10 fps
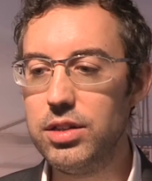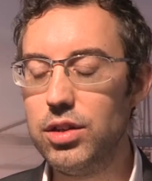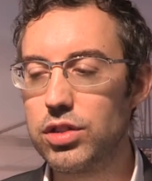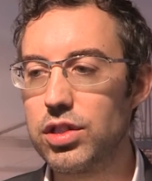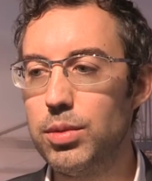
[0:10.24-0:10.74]

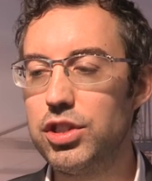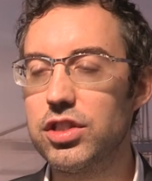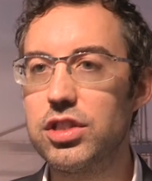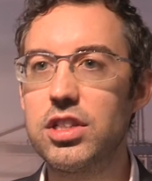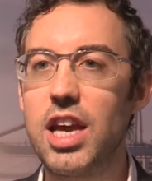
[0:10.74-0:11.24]
not so much
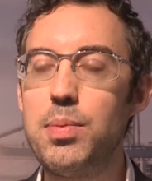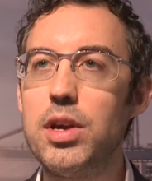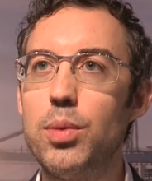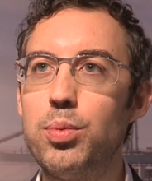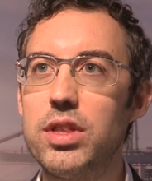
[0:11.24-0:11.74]
as
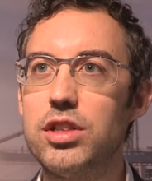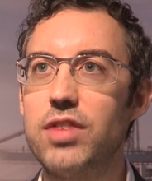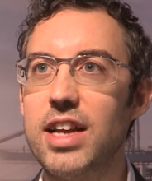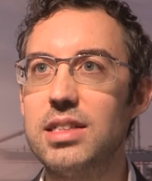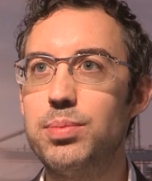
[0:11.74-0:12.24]
keeping up with the
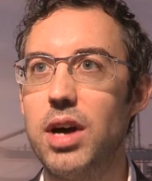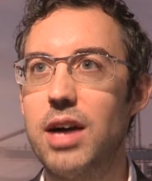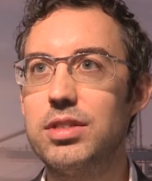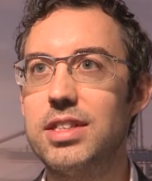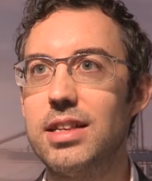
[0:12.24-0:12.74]
trends, but I
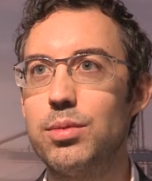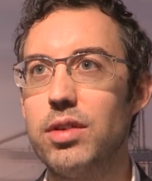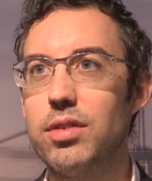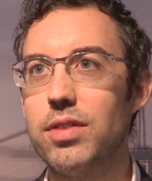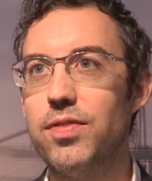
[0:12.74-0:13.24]
would say that
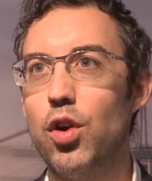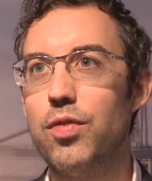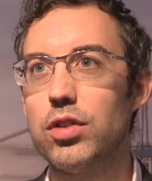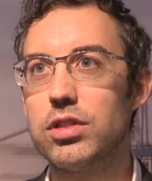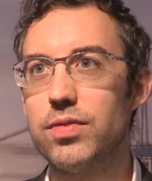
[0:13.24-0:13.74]
we're at the
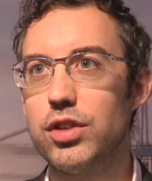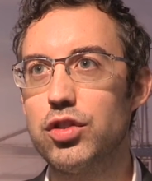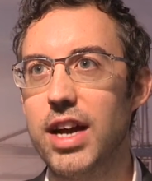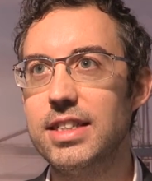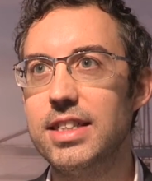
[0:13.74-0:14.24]
forefront of the
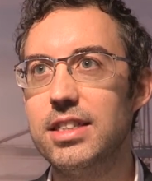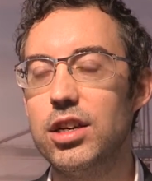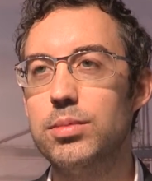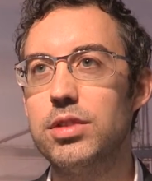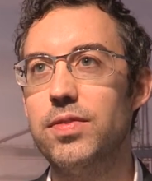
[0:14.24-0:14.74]
trend in
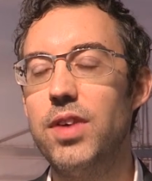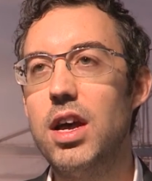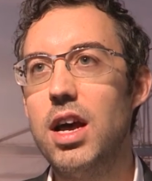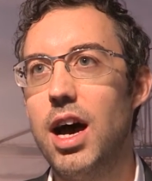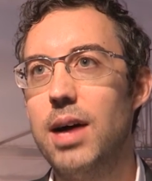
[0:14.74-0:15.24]
terms of
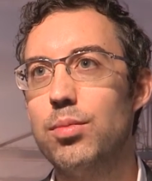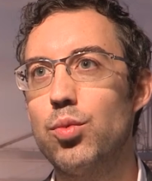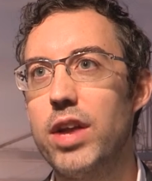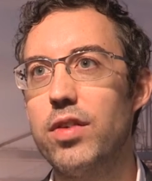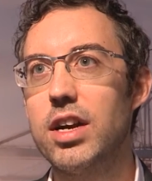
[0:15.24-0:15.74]

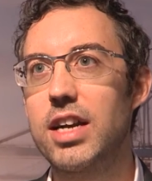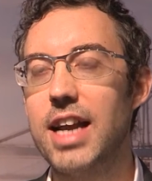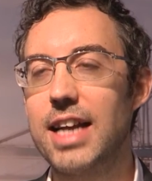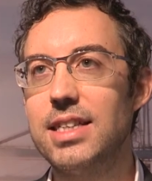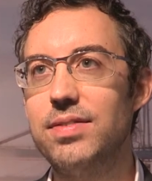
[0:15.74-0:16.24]
we're a
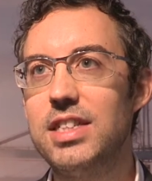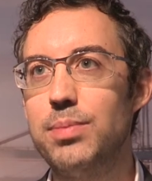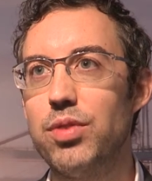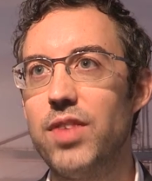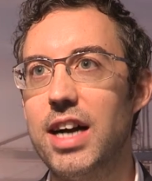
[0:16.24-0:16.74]
connectivity
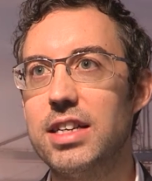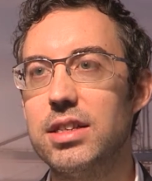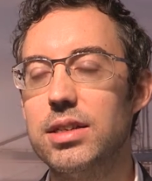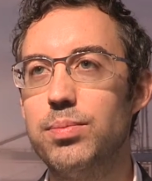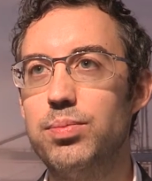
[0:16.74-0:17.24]
provider
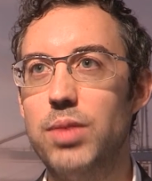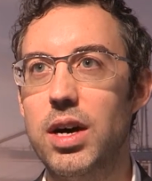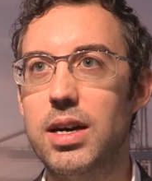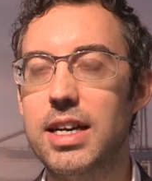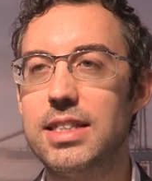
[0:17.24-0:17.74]

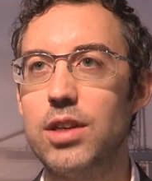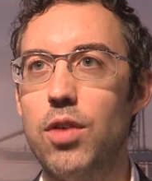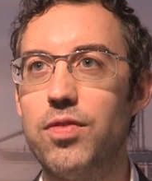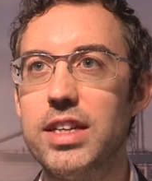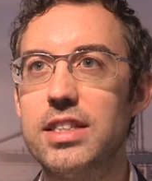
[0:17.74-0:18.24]
that is offering